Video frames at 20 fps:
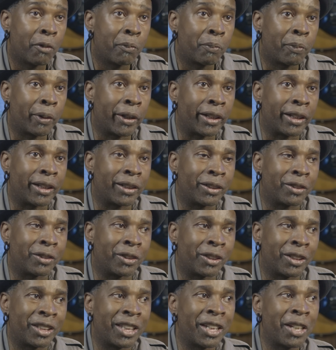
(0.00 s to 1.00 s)
But
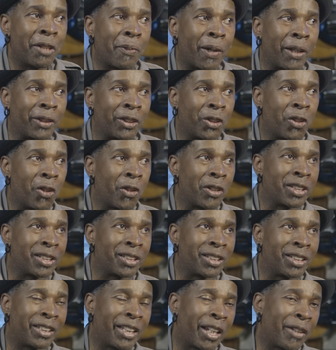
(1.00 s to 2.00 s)
the thing about the chorus is
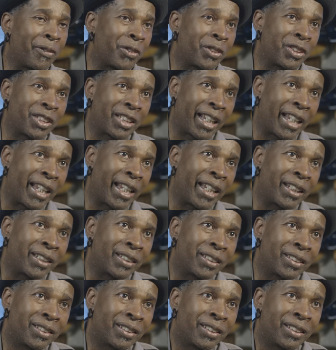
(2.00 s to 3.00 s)
the devil saying,
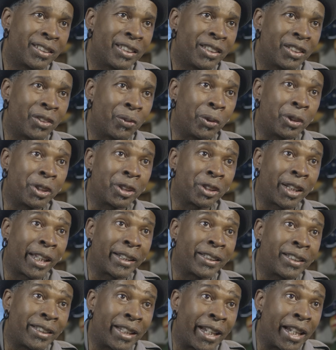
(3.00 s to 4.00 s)
"Would you
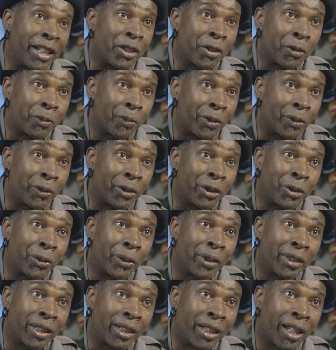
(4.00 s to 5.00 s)
like to dance with me? We're
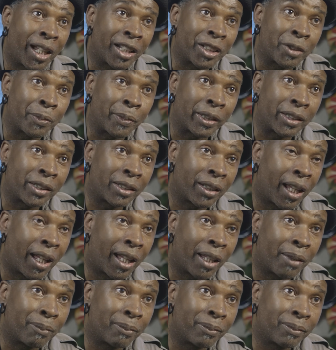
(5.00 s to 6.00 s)
doing the Cosmic Slop."